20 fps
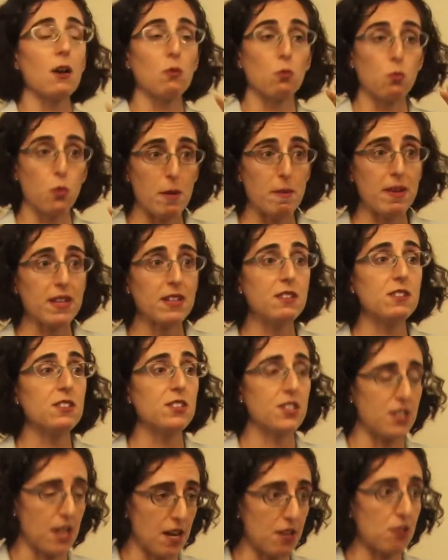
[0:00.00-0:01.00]
Women
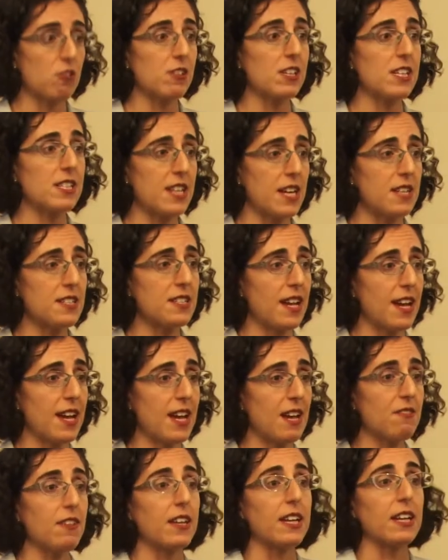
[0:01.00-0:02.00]
generally tend to
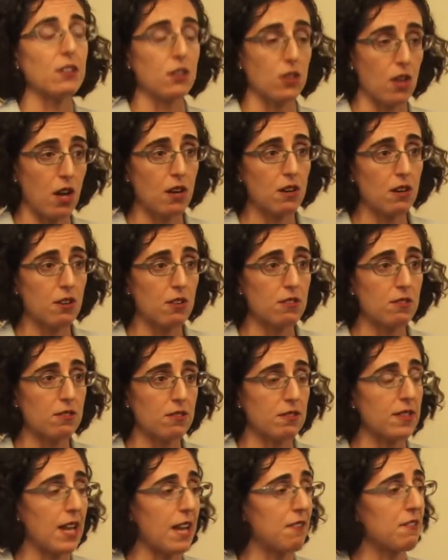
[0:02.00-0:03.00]
have a longer
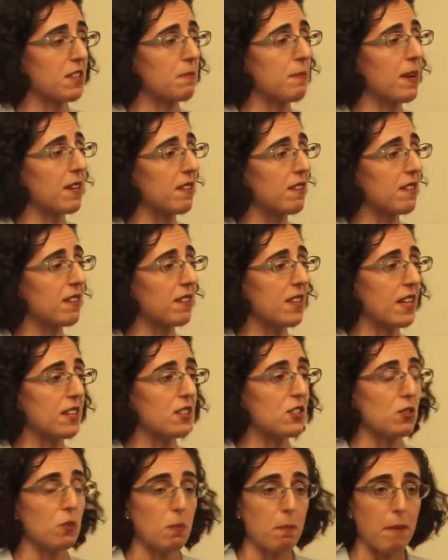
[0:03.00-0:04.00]
life expectancy than
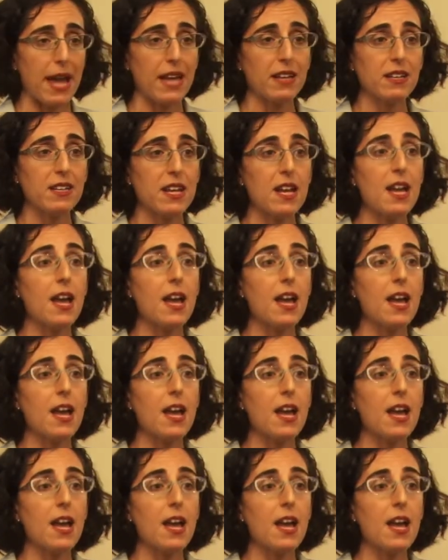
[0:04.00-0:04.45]
do men.